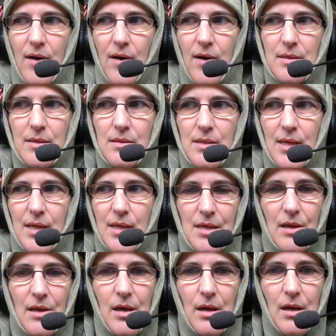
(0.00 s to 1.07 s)
that's
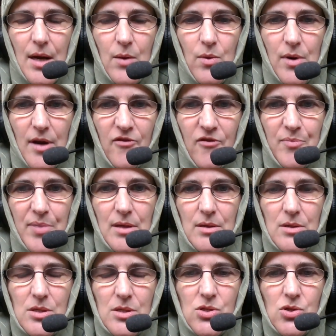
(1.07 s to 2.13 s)
nothing like what I've
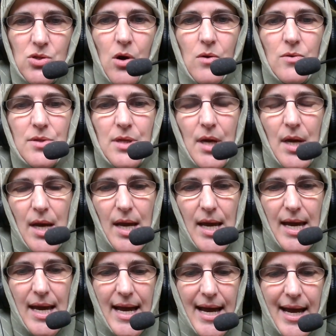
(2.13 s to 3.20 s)
been told.
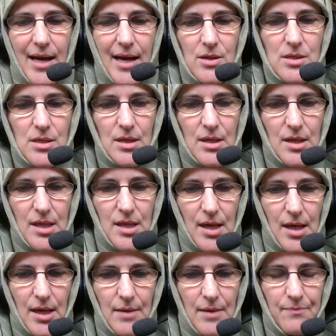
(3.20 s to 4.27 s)
And
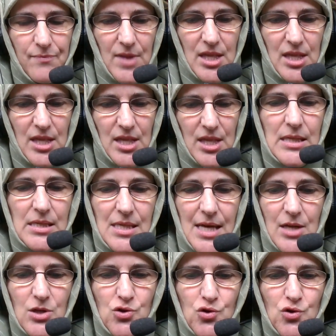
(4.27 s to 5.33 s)
the things
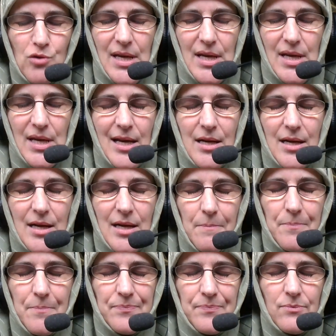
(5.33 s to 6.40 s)
that drew me in
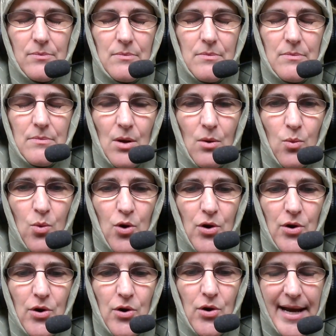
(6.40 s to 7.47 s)

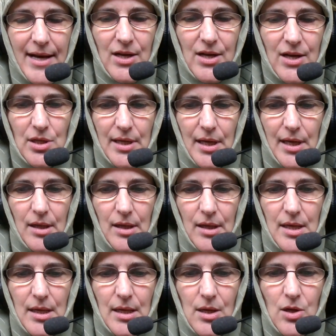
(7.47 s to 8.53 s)
were actually
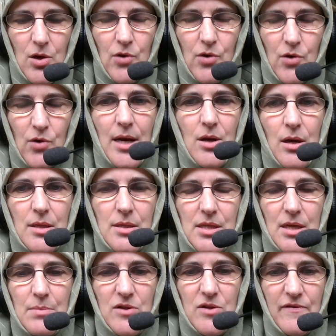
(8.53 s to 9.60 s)
the Quranic
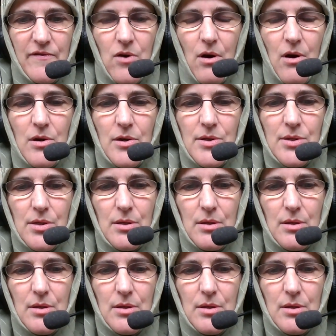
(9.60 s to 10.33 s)
concept of God.